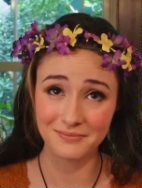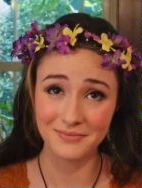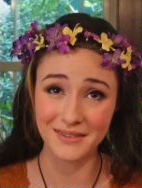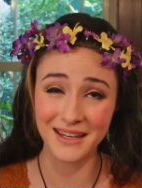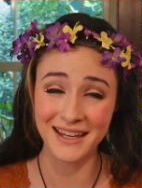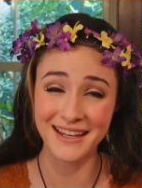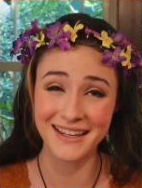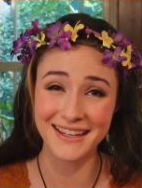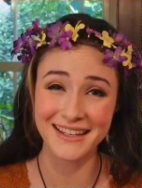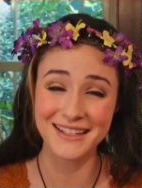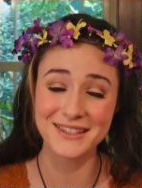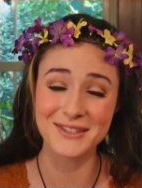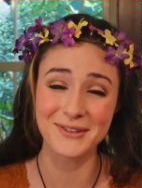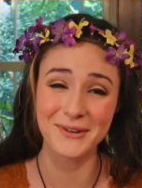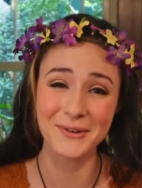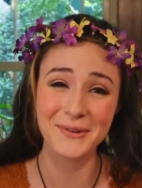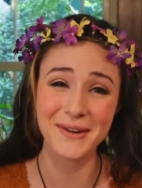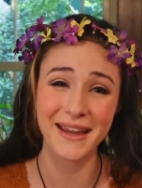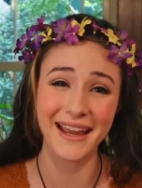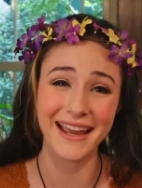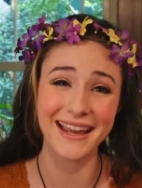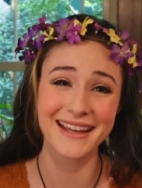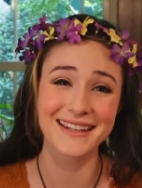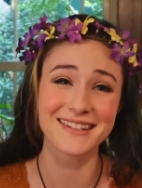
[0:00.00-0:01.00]
it's
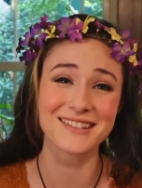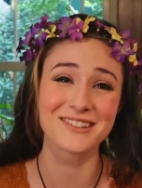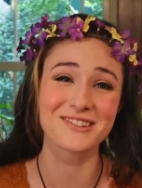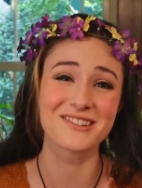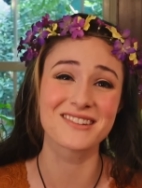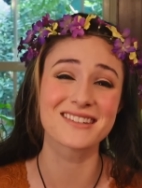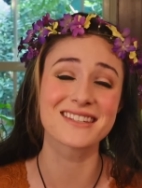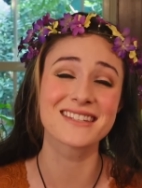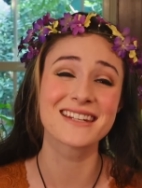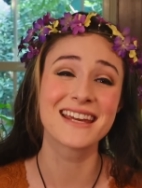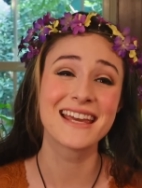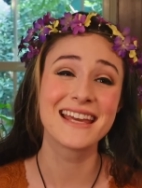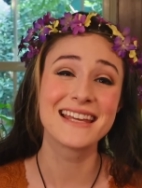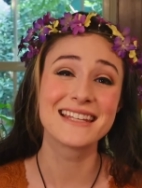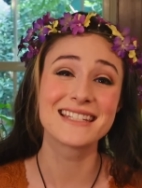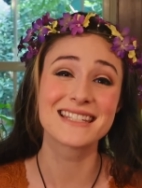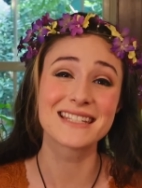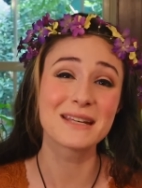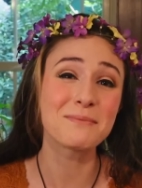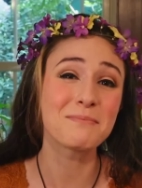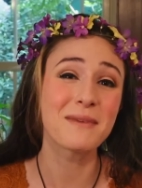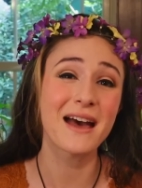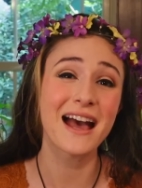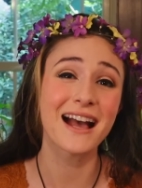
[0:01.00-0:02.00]
okay to just
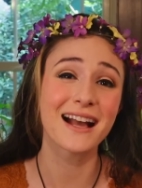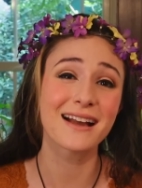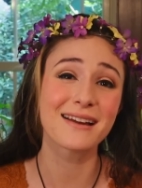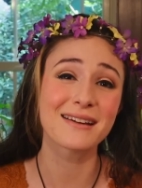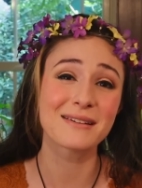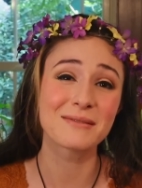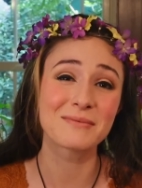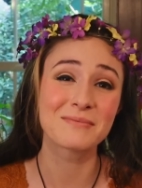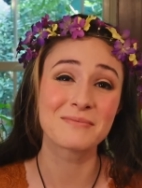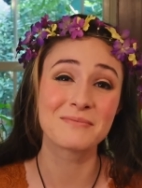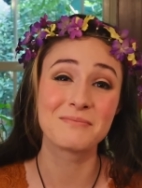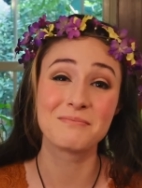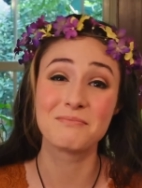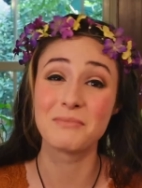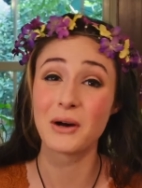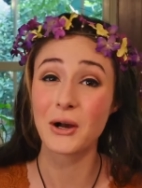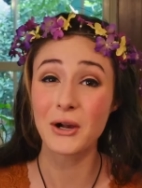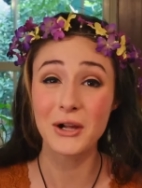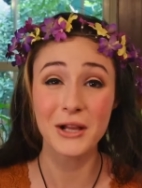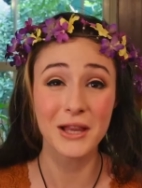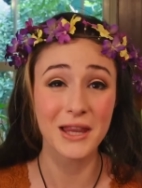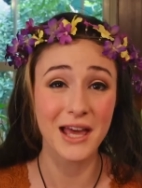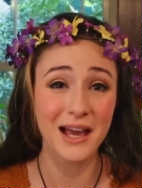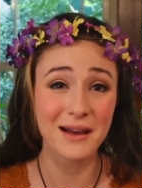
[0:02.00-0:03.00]
sit back,
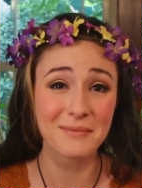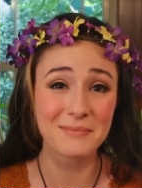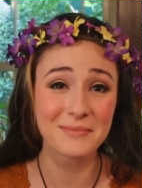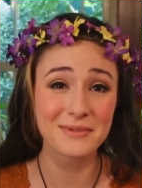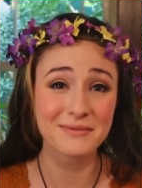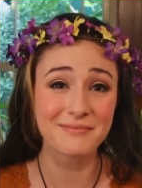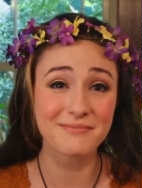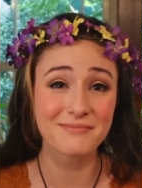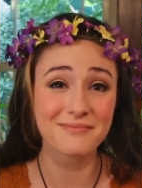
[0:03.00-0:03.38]
buckle up,